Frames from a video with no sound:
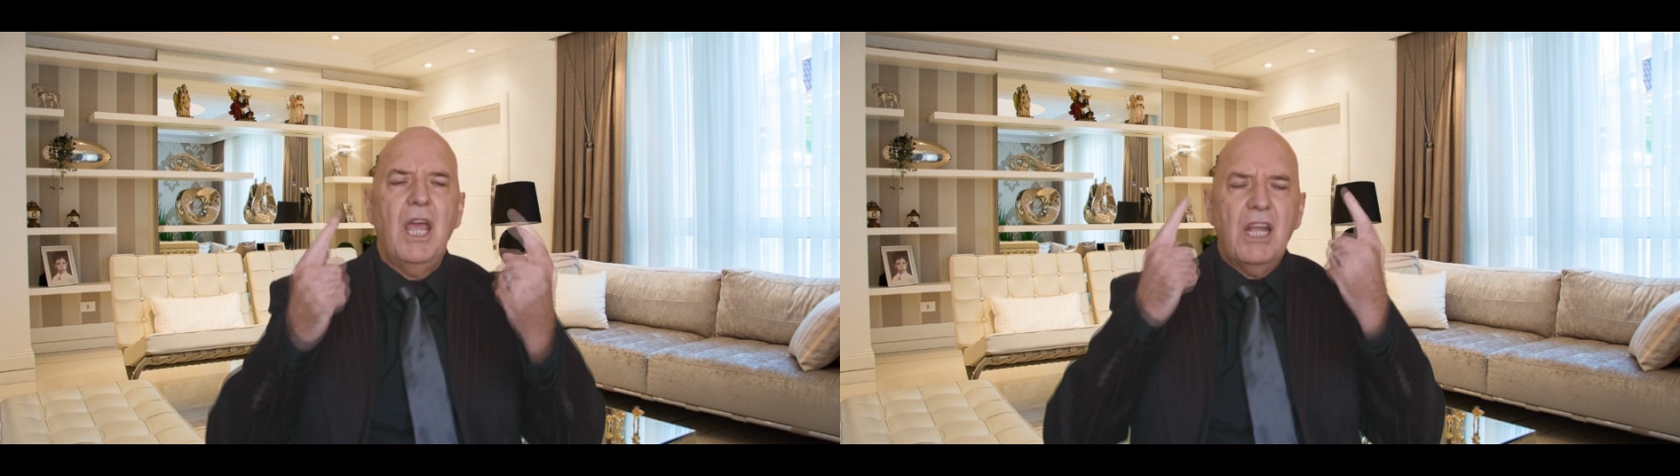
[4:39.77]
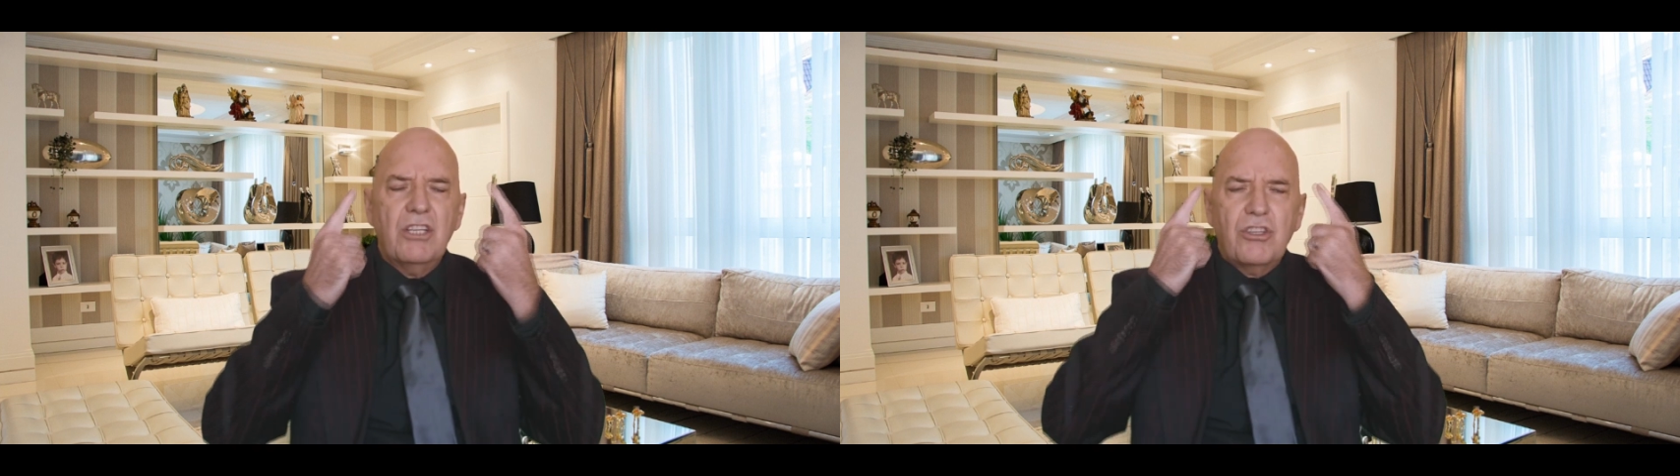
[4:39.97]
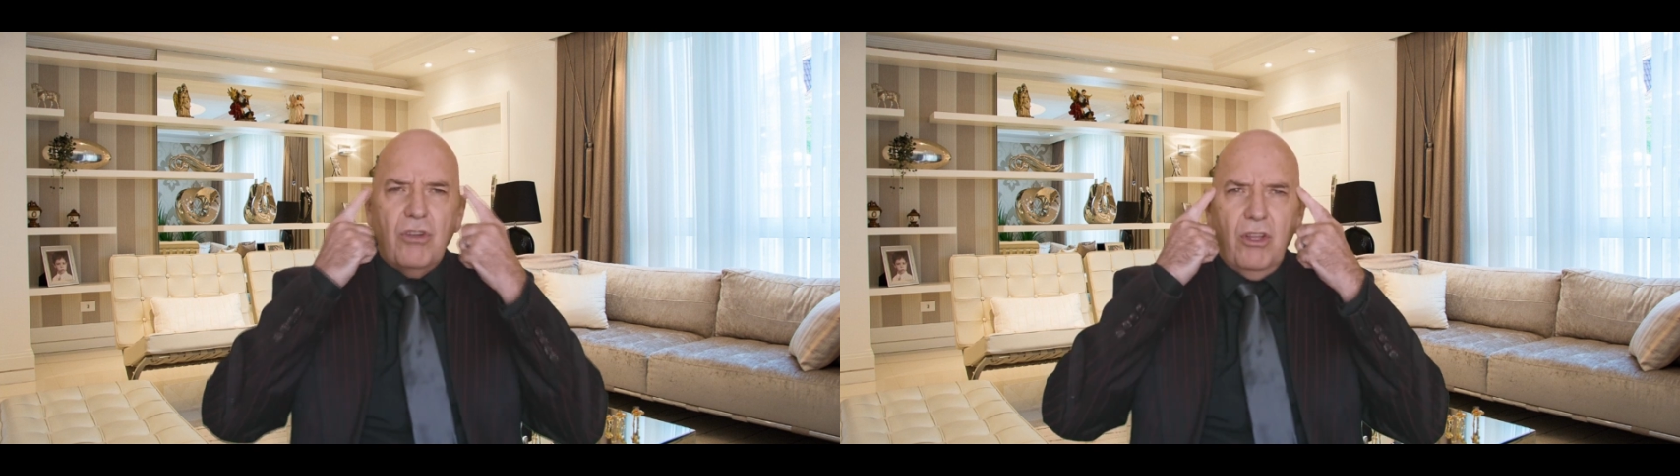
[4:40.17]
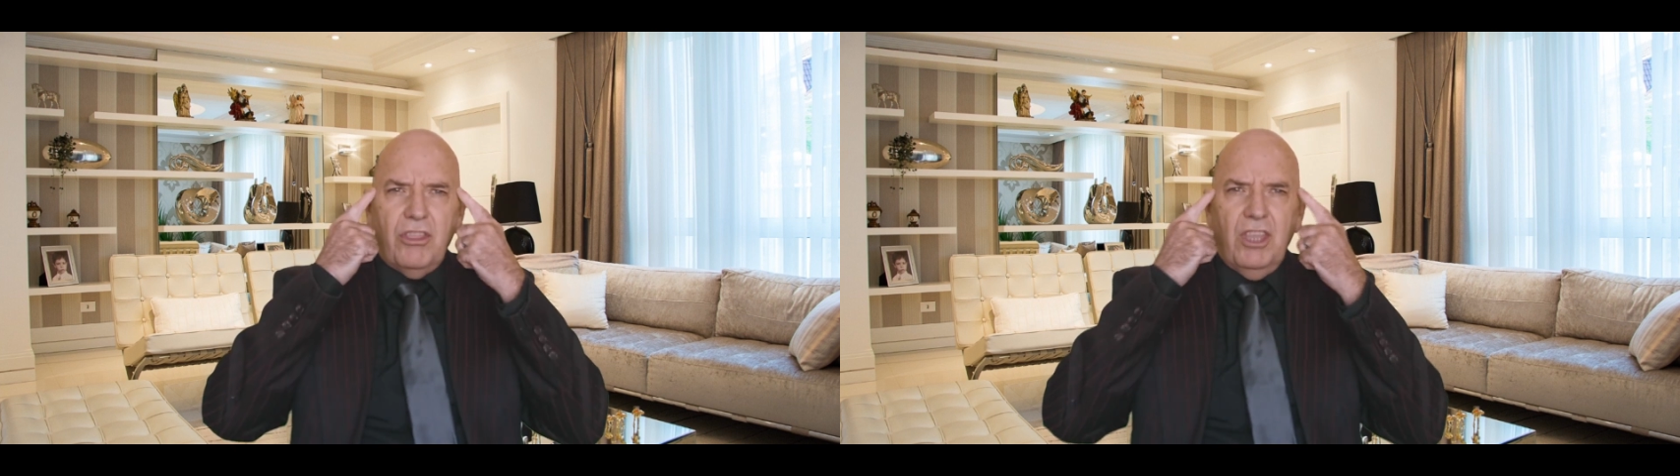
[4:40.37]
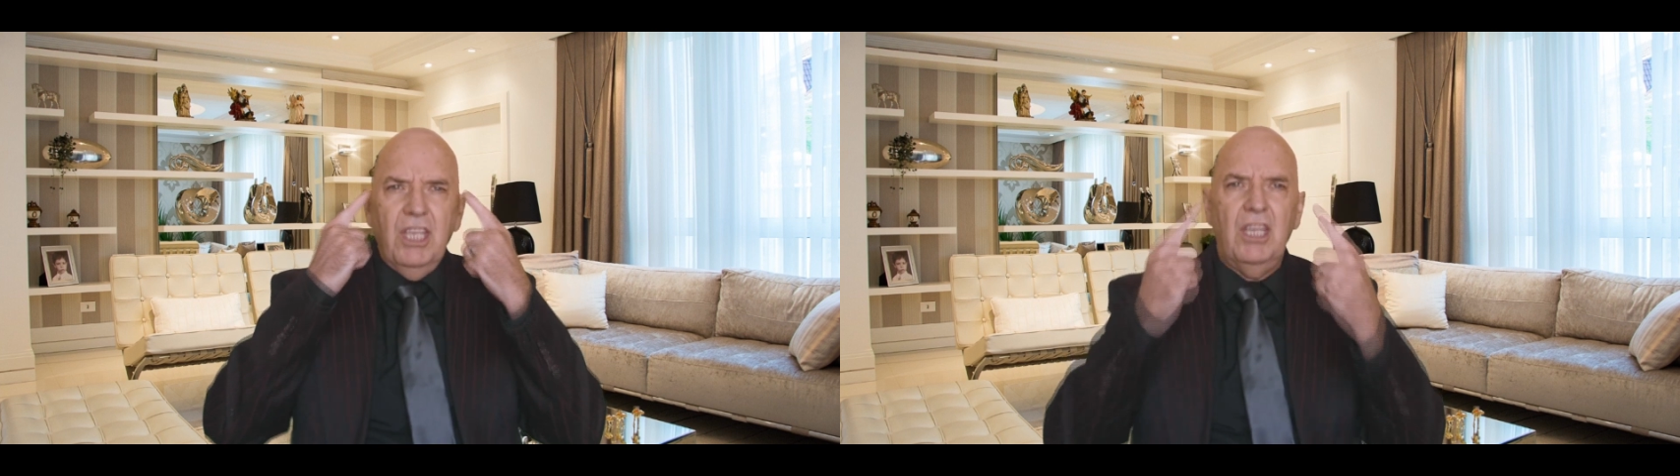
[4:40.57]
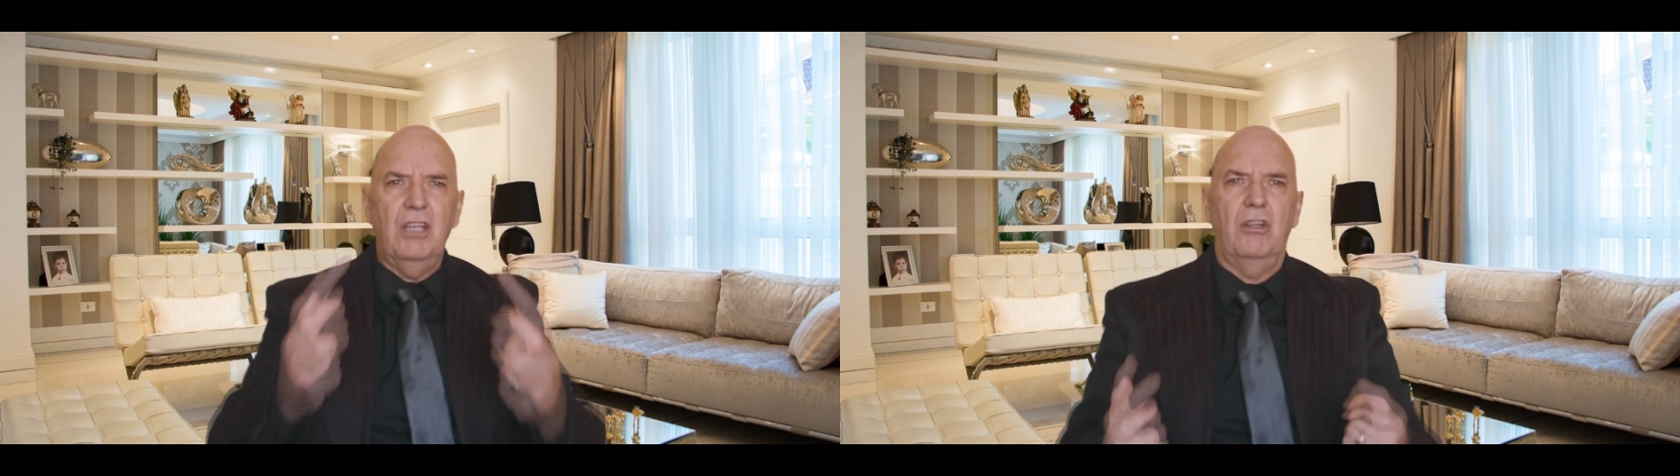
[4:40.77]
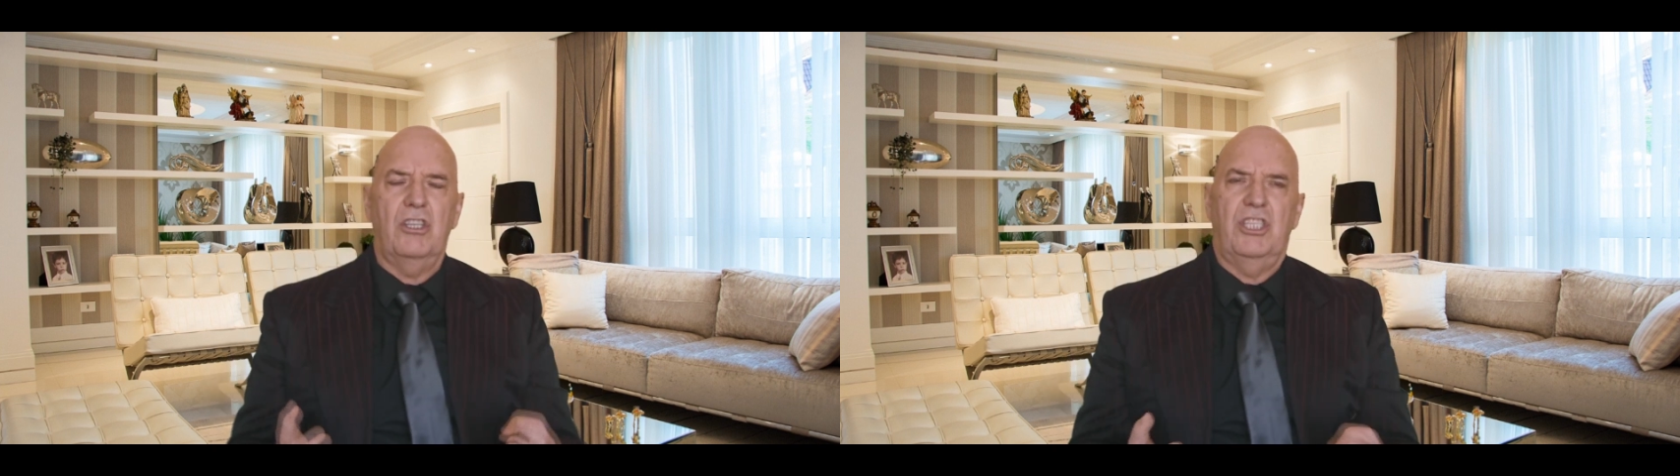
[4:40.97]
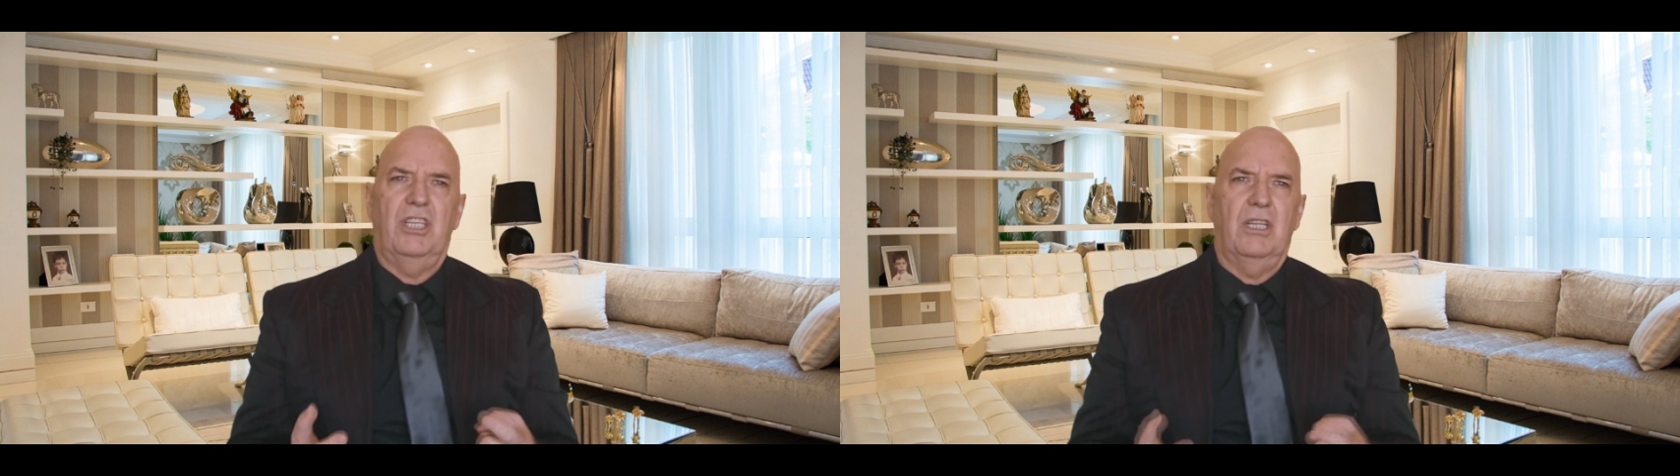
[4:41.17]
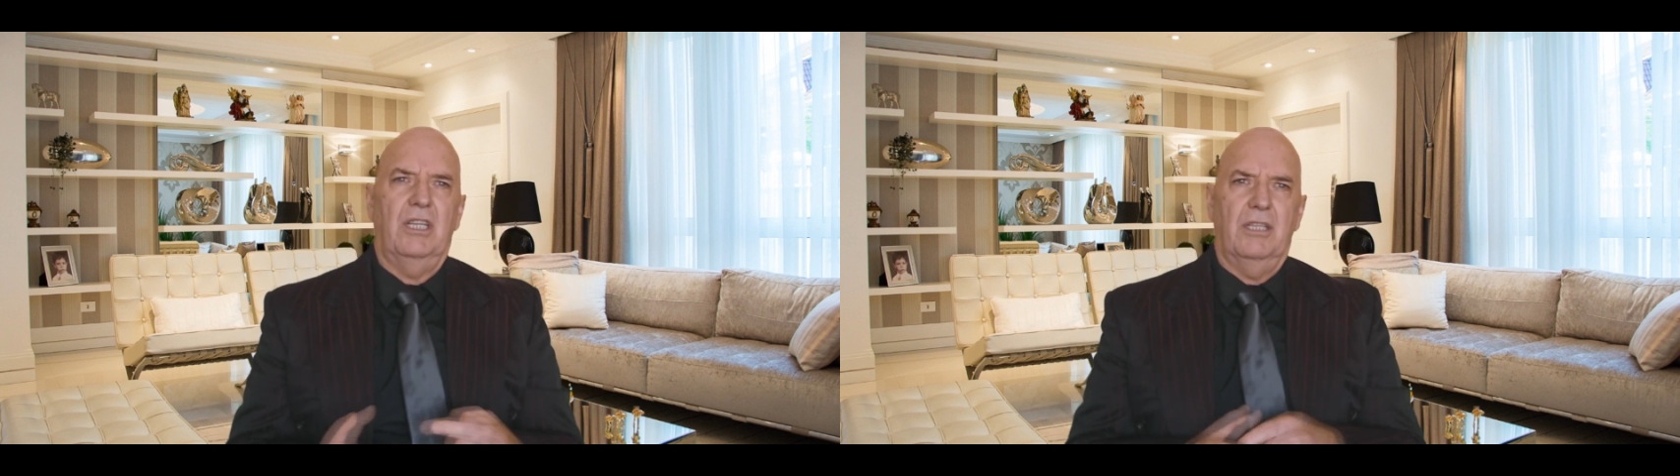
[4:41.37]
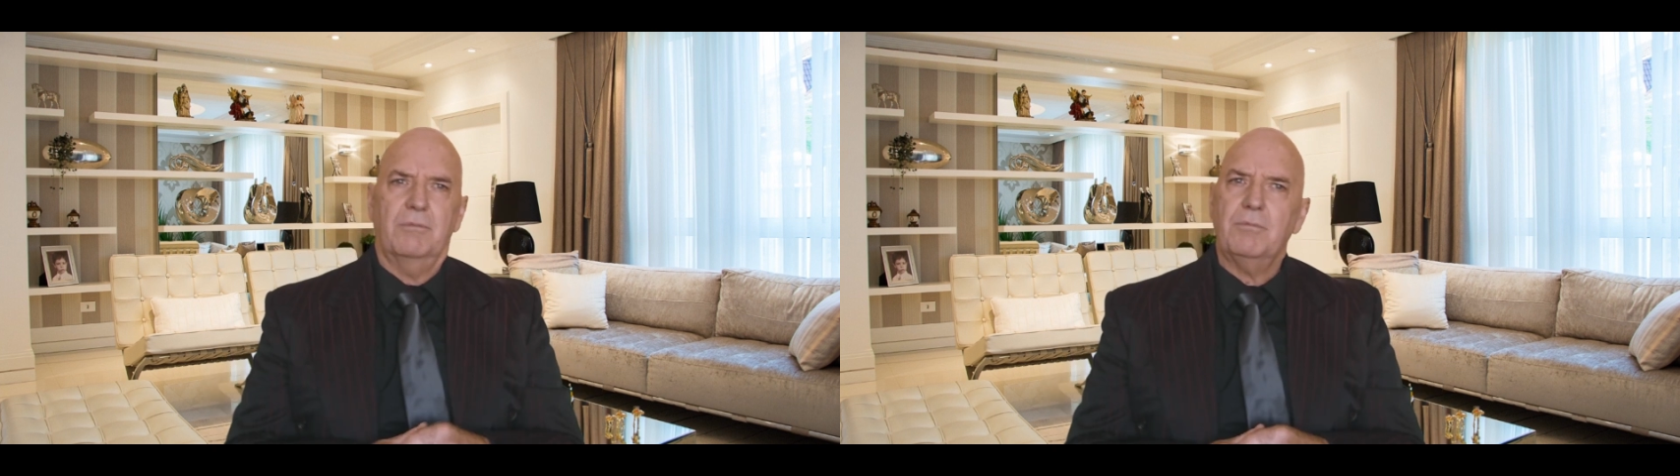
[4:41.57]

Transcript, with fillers: and start thinking logically.